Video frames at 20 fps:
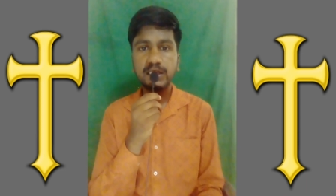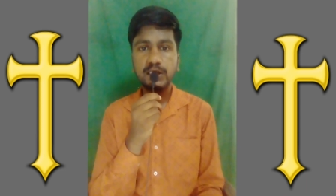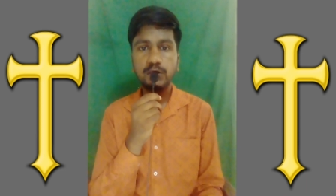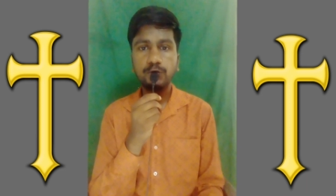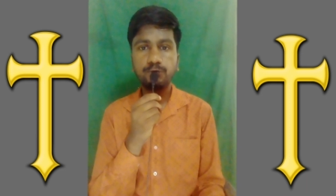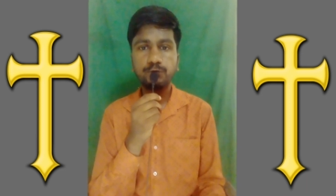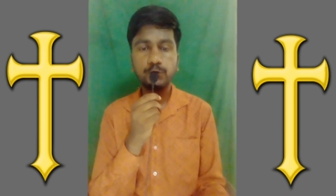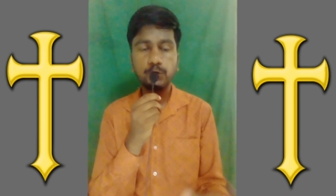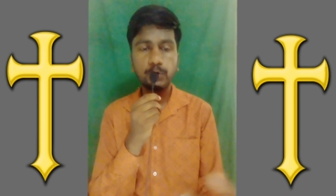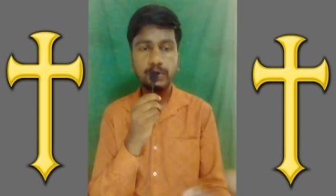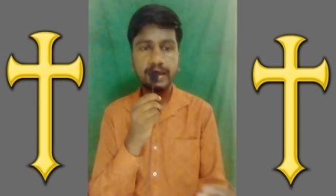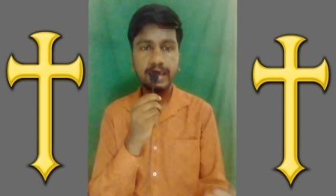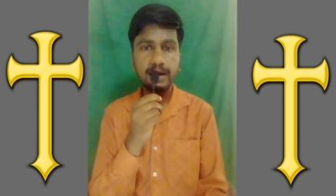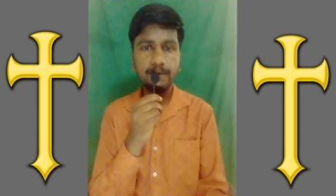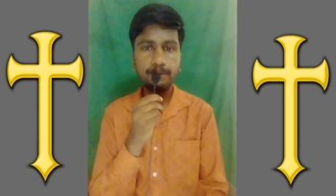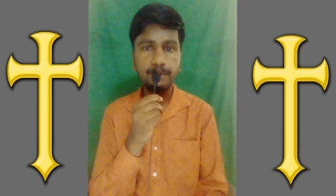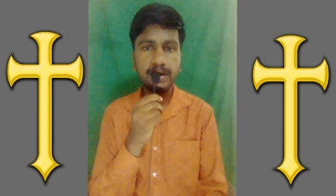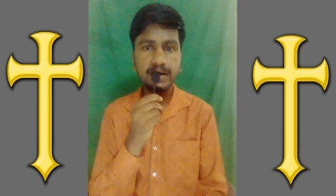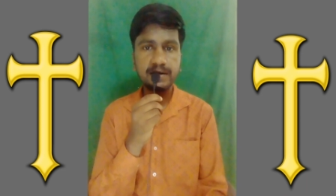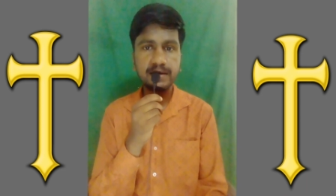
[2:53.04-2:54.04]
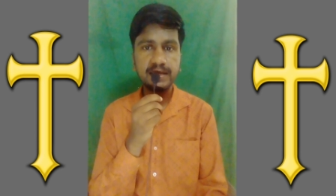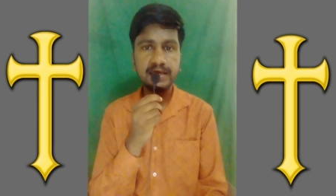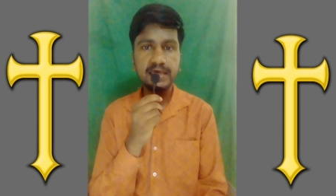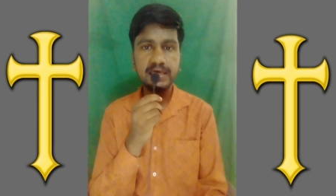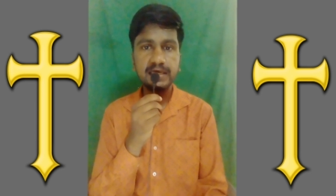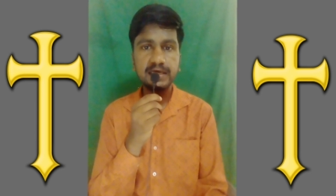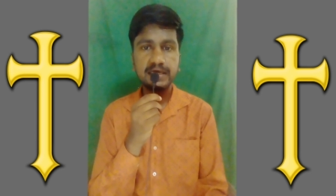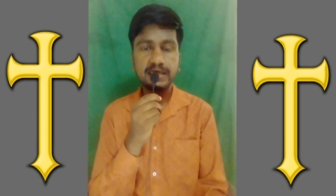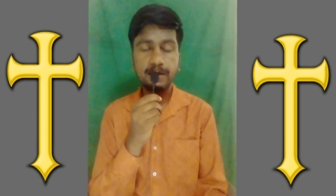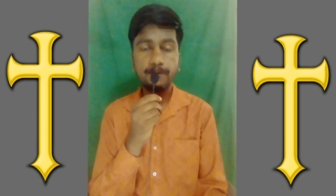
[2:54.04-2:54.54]
if you help a
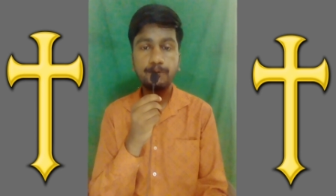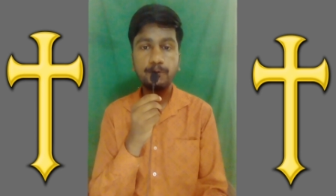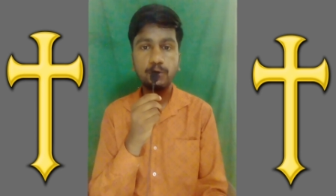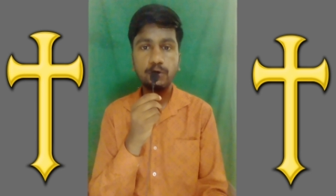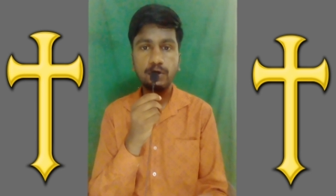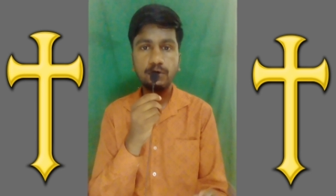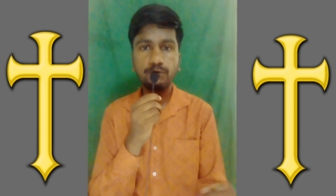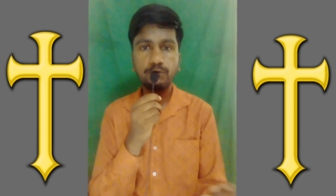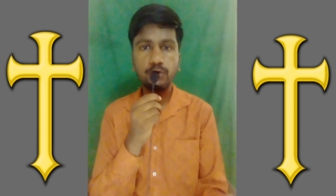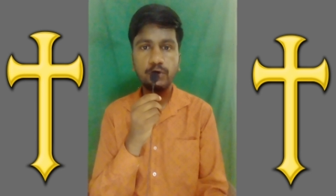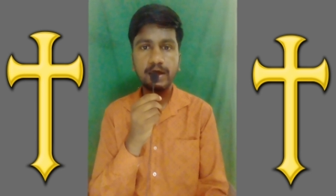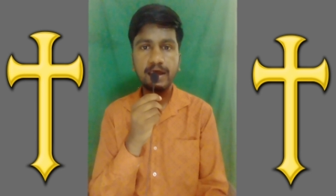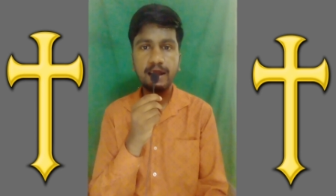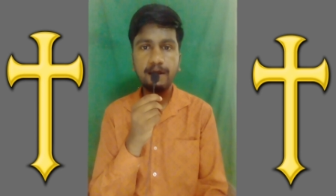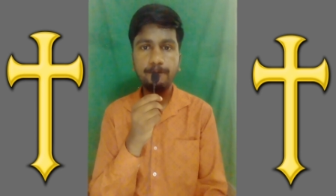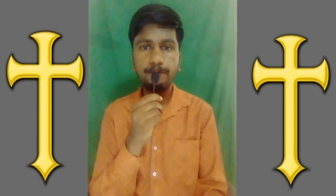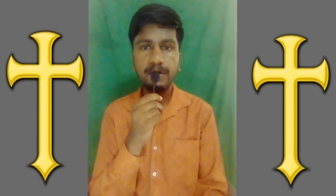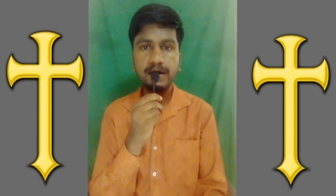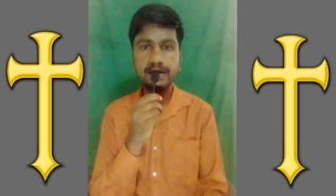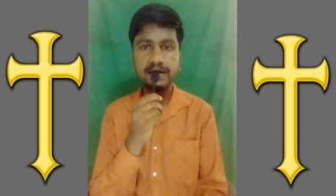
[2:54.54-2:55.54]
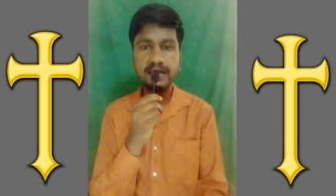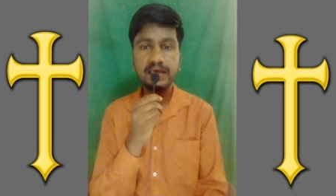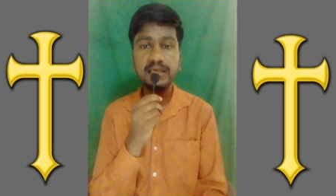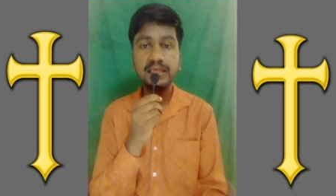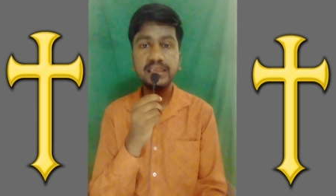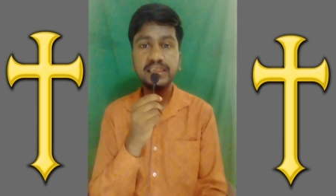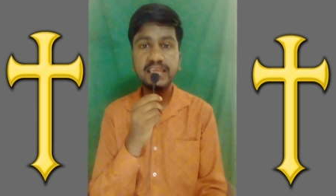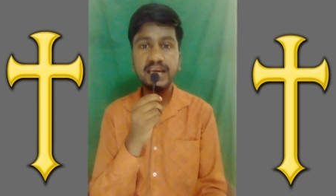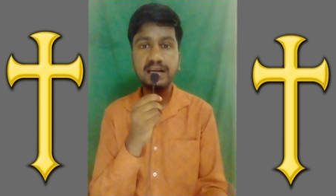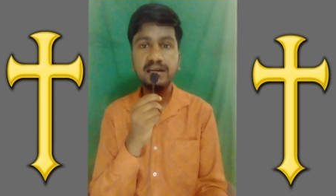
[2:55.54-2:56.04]
tree,
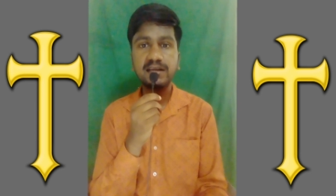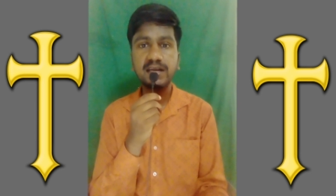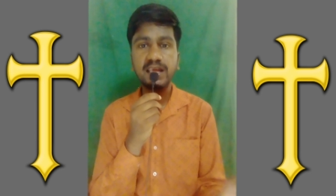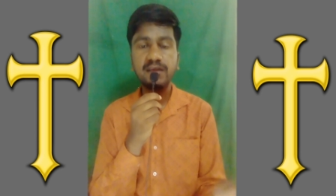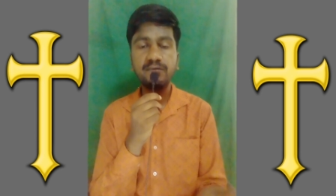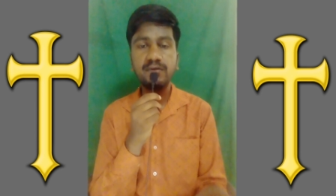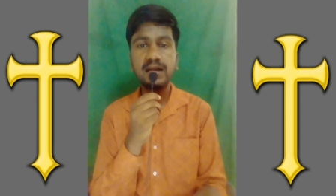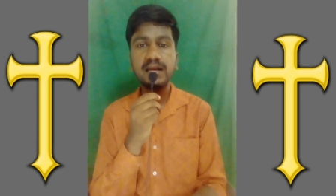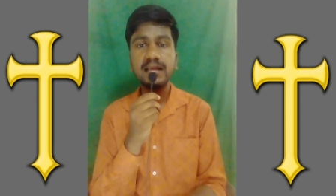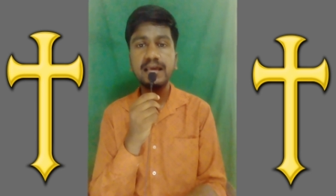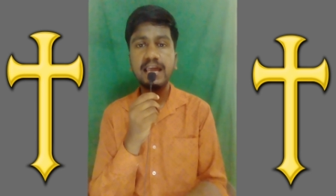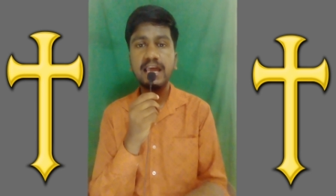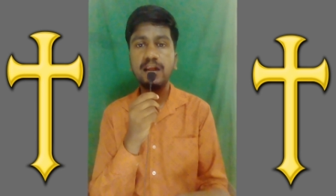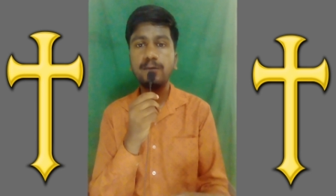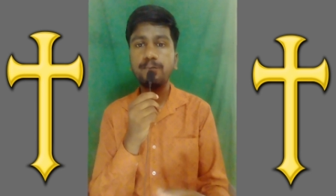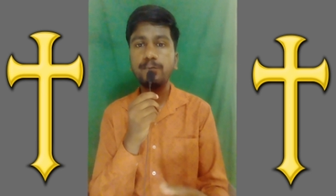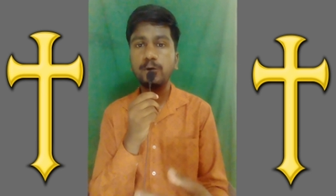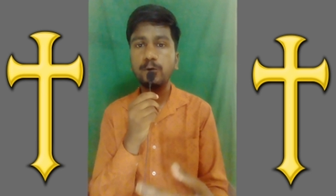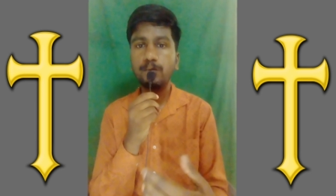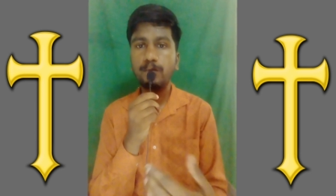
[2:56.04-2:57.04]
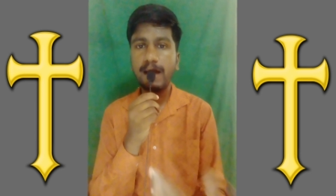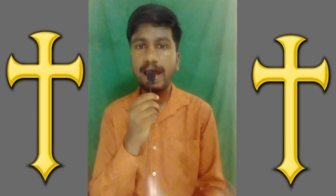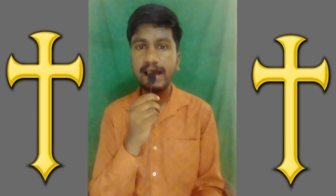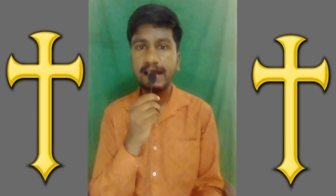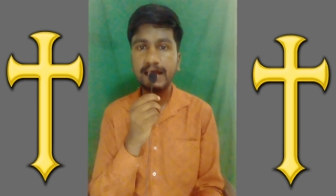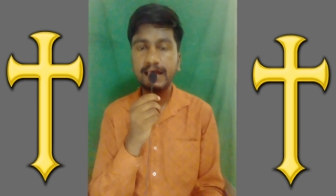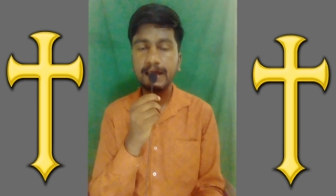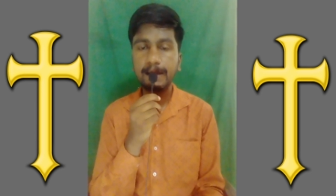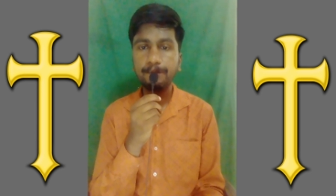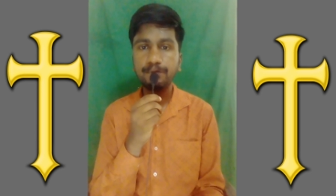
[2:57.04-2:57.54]
that tree will help you
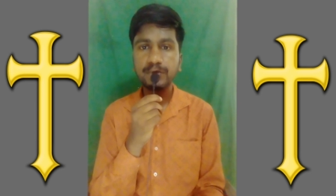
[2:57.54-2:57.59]
back.